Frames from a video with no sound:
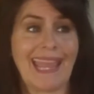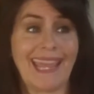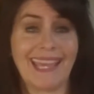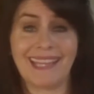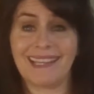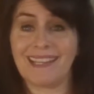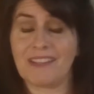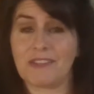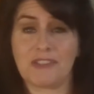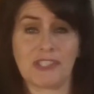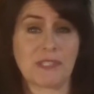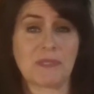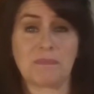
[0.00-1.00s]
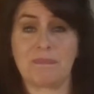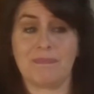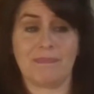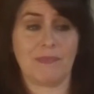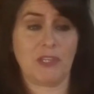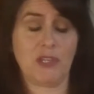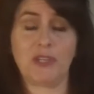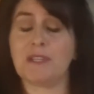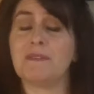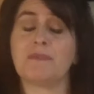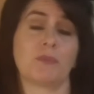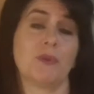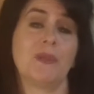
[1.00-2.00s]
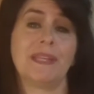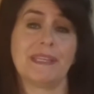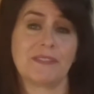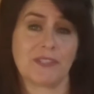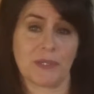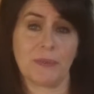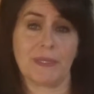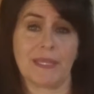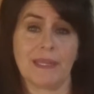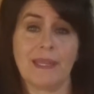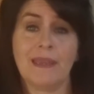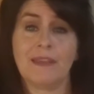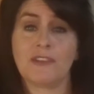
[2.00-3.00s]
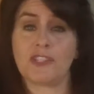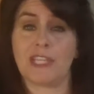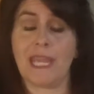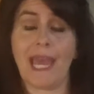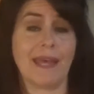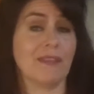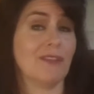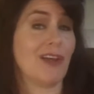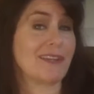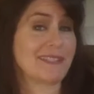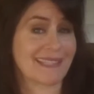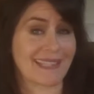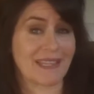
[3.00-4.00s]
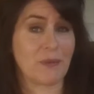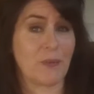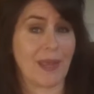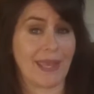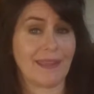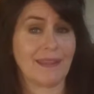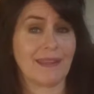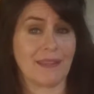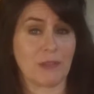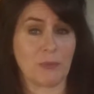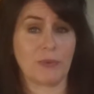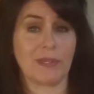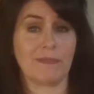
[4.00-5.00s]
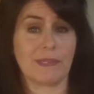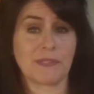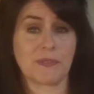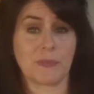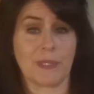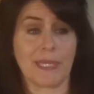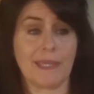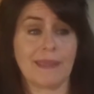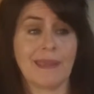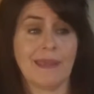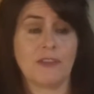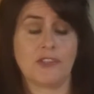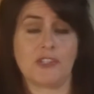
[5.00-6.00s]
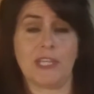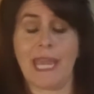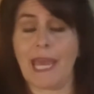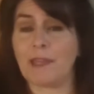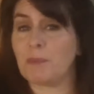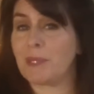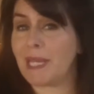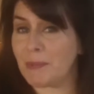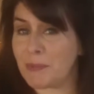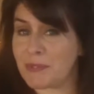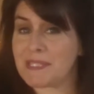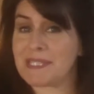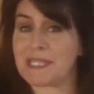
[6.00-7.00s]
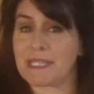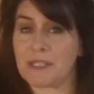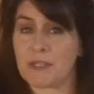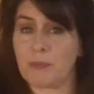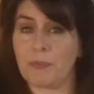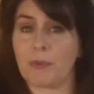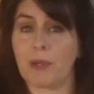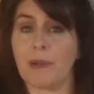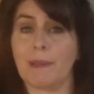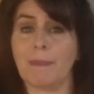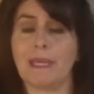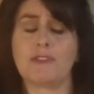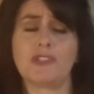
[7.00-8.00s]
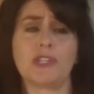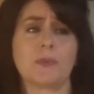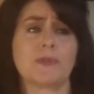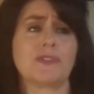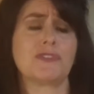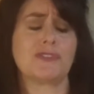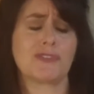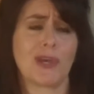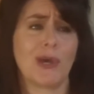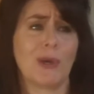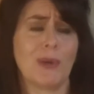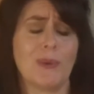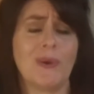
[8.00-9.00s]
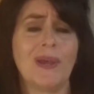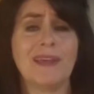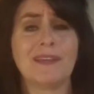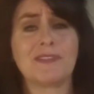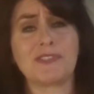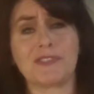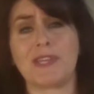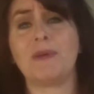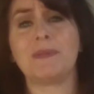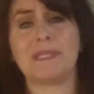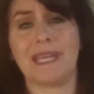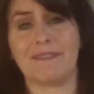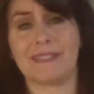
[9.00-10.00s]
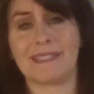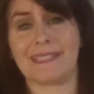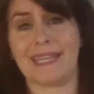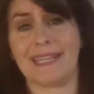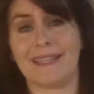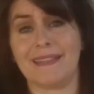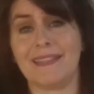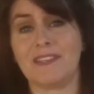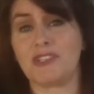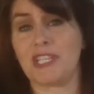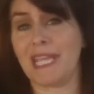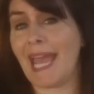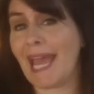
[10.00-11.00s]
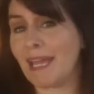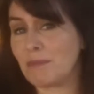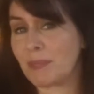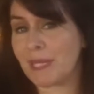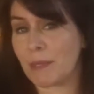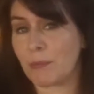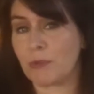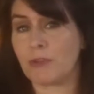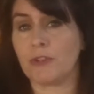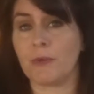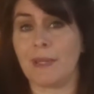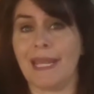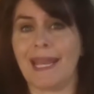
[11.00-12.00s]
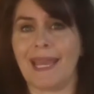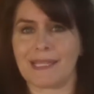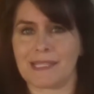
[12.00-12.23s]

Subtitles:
and just couldn't really do it. She hadn't lost any weight in the previous week. She hadn't been able to stick to the program, and she was so devastated that she hadn't been able to do it, and I